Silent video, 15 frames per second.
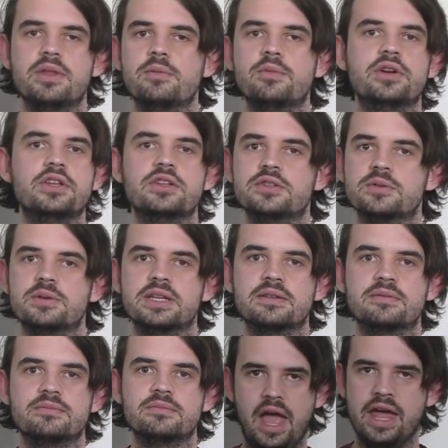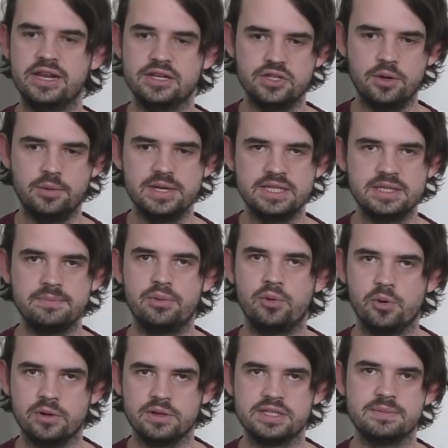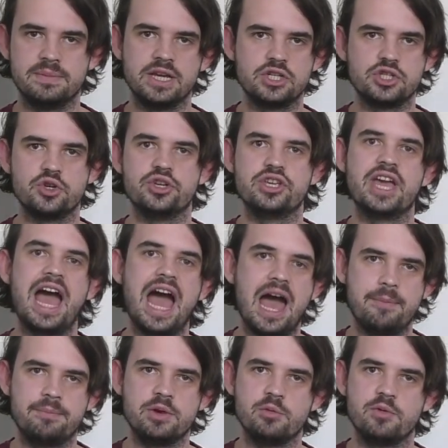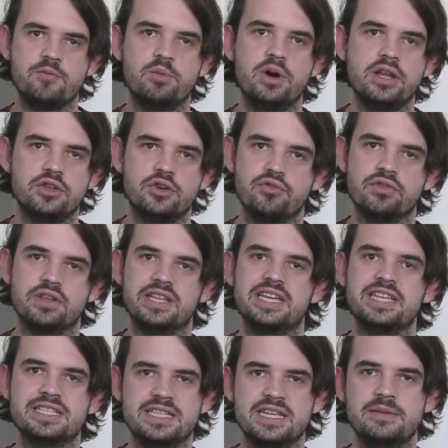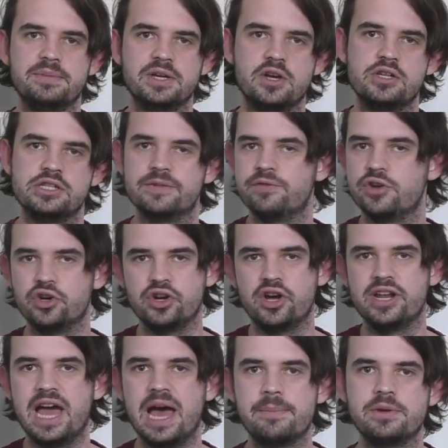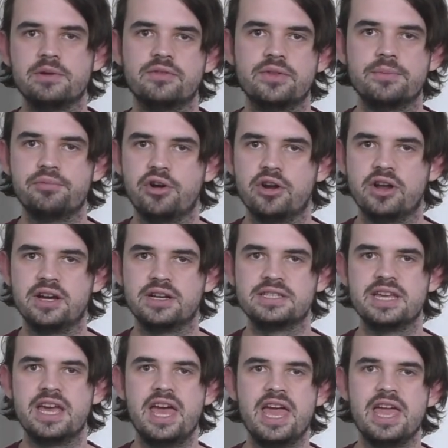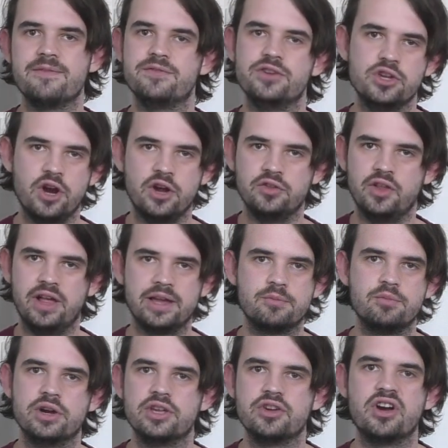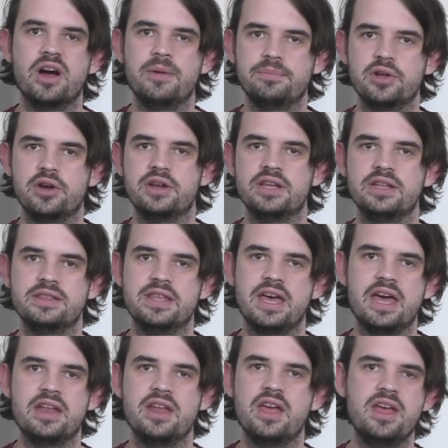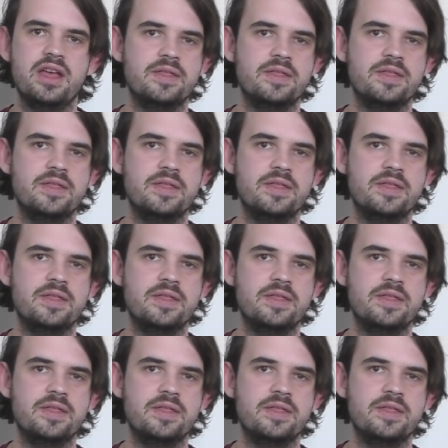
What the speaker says: what are you doing? And it's always important to make sure you're happy with what you're releasing, because if you're not happy with the product, if you don't like what you're uploading, then